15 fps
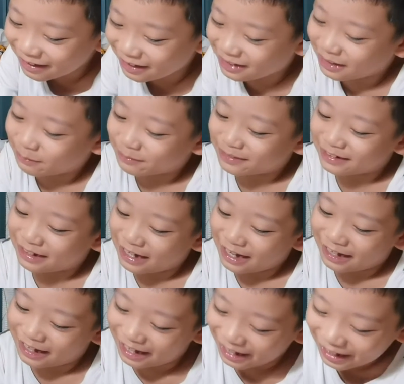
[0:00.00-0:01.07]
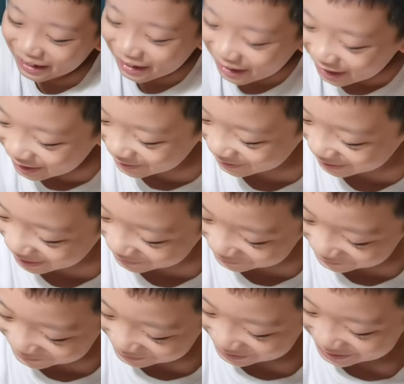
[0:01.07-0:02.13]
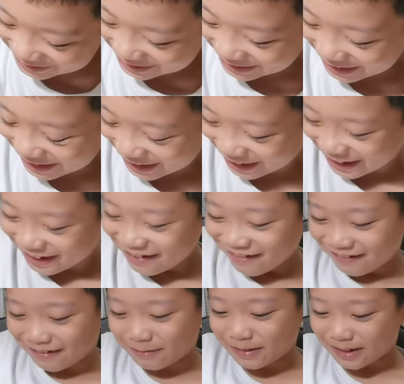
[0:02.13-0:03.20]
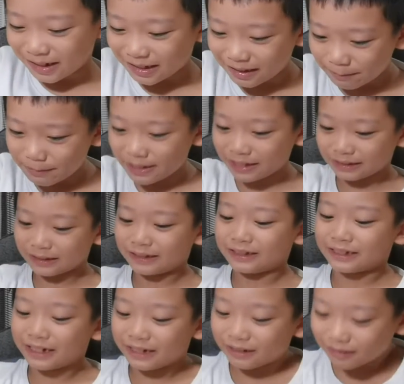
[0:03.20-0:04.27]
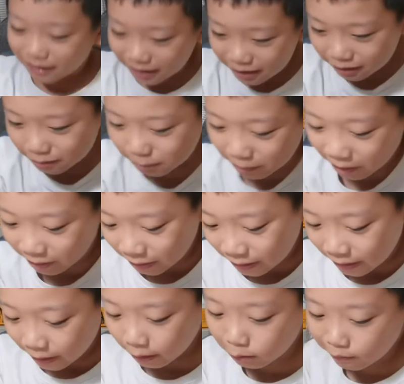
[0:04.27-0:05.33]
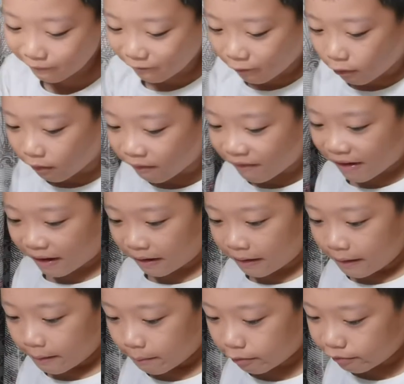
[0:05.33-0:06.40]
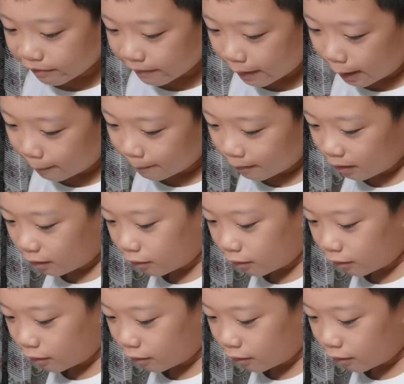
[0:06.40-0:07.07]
He jumped out of his chair. Then Nikki peeked inside his lunchbox. It was full of them